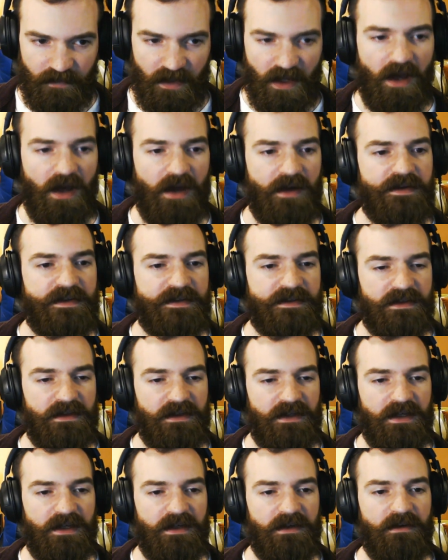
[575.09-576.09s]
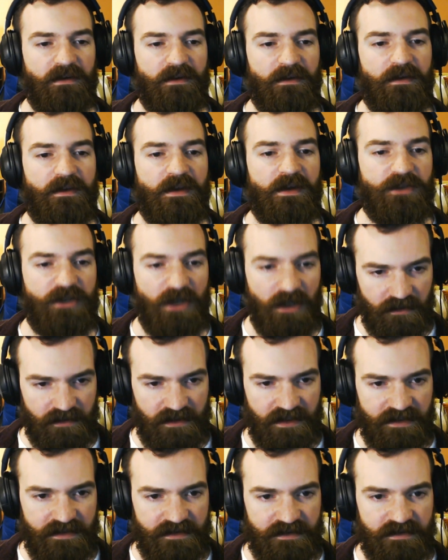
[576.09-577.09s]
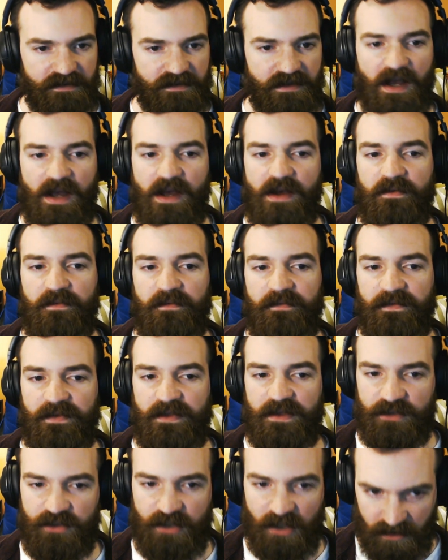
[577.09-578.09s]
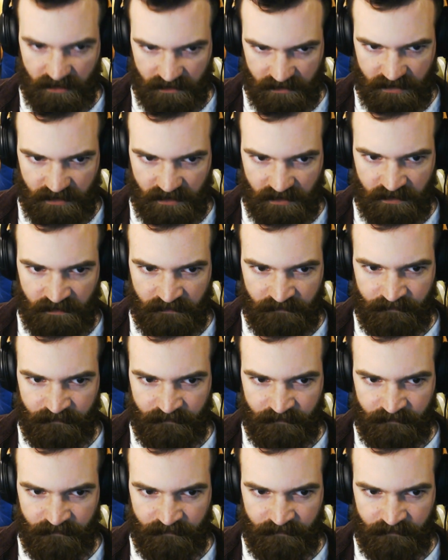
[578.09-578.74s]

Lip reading: Honestly, the darkest of the dark.